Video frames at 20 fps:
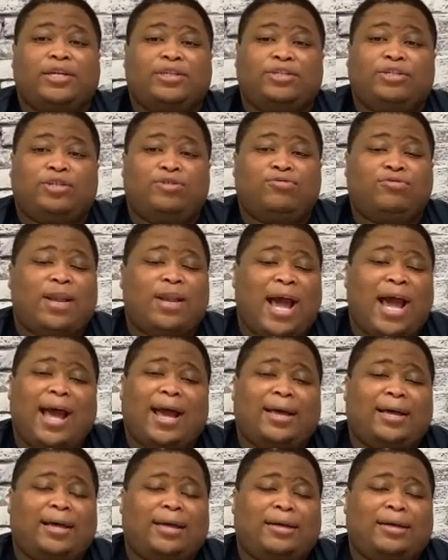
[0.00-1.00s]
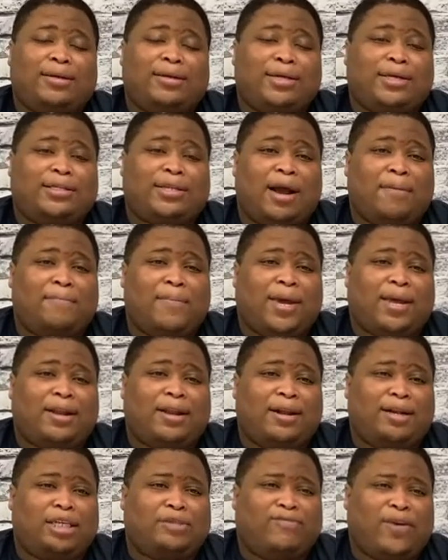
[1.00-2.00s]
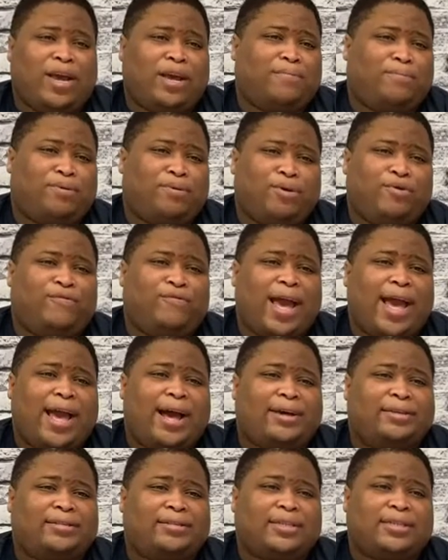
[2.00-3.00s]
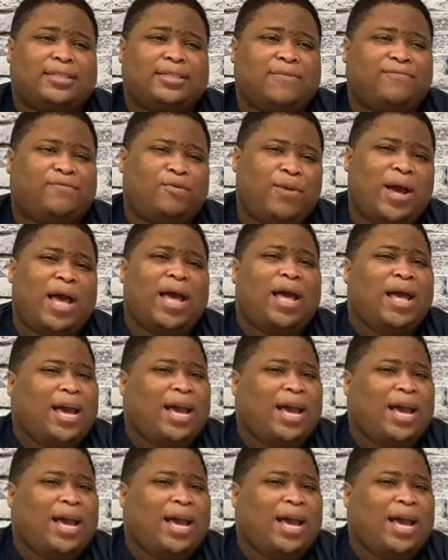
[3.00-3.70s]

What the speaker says: Do not start making all these fake profiles and stuff for what?